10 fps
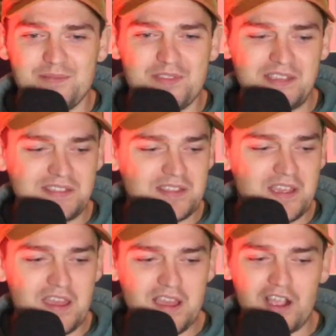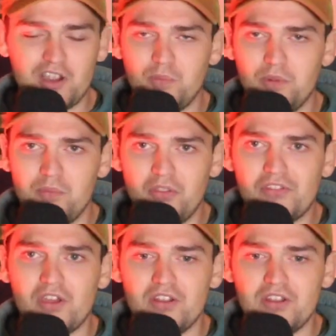things a couple of months
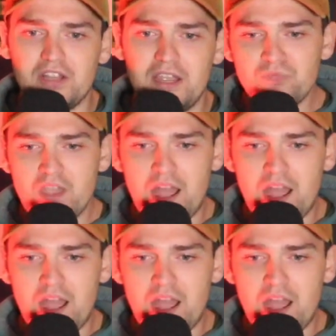down the line.